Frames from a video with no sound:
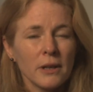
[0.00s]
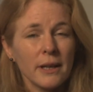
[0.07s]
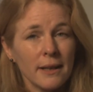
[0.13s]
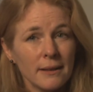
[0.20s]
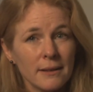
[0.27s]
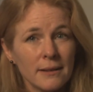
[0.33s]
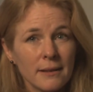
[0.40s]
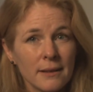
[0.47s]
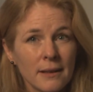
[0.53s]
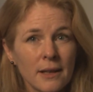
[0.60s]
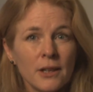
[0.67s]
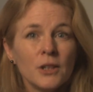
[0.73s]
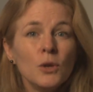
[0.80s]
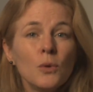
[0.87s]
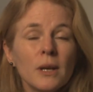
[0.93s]
rate,
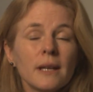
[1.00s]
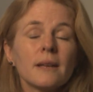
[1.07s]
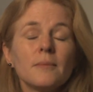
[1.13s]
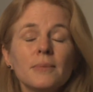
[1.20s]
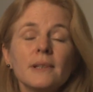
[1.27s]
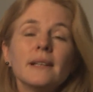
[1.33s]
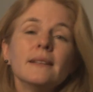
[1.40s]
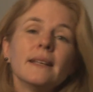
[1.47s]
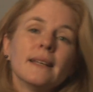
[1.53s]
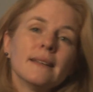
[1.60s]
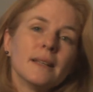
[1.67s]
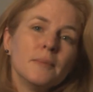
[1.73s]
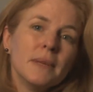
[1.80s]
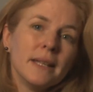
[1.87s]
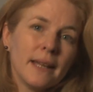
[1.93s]
you can completely
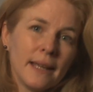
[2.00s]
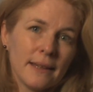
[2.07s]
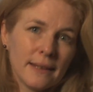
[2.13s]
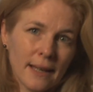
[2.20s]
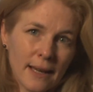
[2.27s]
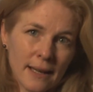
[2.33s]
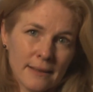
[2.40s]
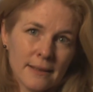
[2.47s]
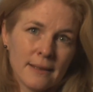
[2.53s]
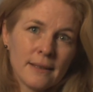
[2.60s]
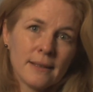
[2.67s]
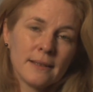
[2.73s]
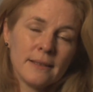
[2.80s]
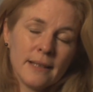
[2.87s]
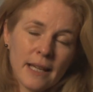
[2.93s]
eliminate that
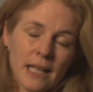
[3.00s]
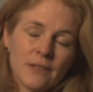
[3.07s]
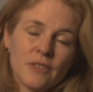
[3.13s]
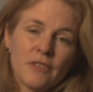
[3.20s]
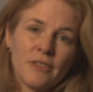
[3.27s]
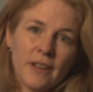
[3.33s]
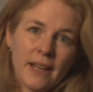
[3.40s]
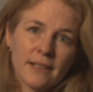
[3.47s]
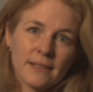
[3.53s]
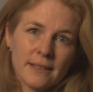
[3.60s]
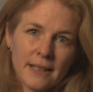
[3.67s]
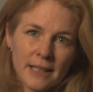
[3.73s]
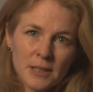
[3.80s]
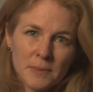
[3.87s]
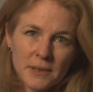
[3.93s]
negative effect,
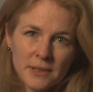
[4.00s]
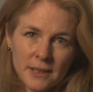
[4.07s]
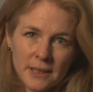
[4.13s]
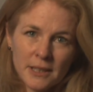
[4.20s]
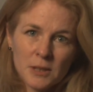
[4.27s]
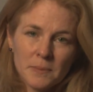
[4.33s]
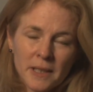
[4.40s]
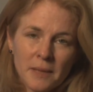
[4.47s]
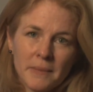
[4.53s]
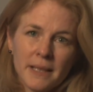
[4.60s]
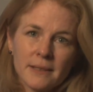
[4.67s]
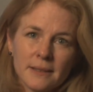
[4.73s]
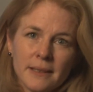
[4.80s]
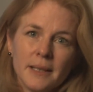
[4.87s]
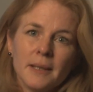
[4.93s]
and that's been seen
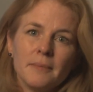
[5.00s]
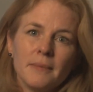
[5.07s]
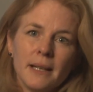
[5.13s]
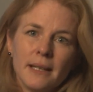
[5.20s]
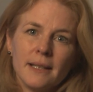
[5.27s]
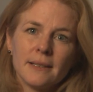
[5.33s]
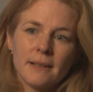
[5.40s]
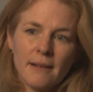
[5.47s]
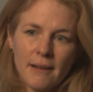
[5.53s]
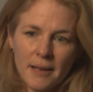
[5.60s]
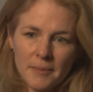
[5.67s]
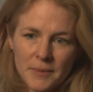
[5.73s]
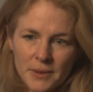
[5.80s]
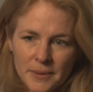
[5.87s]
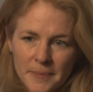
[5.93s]
experimentally many
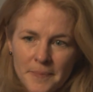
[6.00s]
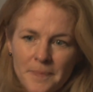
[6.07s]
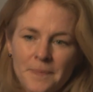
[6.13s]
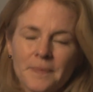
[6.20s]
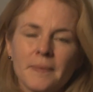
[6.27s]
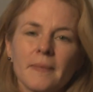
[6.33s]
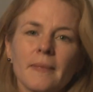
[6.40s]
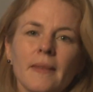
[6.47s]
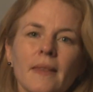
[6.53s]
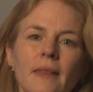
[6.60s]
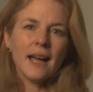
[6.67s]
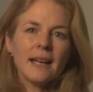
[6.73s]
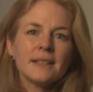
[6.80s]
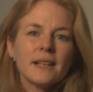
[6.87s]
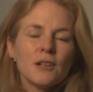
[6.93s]
times.
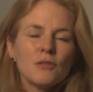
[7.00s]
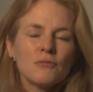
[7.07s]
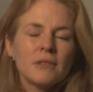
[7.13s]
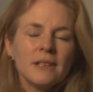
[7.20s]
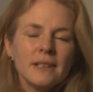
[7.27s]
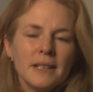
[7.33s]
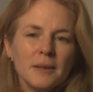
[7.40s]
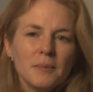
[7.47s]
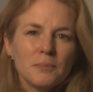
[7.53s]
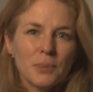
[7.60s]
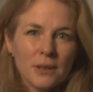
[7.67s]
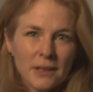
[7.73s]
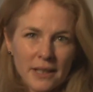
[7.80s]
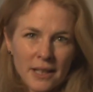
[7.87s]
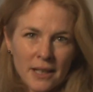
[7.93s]
And I really
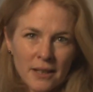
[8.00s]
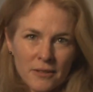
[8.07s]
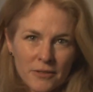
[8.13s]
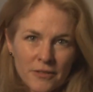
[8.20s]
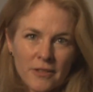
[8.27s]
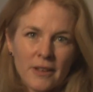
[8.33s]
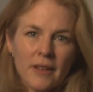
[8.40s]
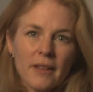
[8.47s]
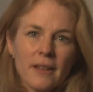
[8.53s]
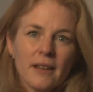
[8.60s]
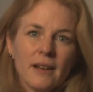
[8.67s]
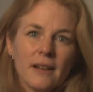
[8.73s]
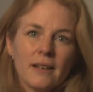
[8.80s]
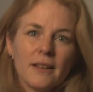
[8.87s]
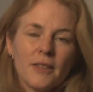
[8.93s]
believe
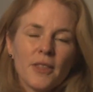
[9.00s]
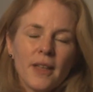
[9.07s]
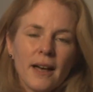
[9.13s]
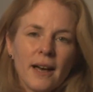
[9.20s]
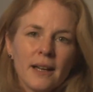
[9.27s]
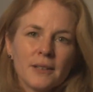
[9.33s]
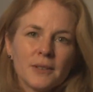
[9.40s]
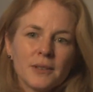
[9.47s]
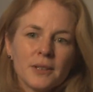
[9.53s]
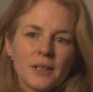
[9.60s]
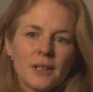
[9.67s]
that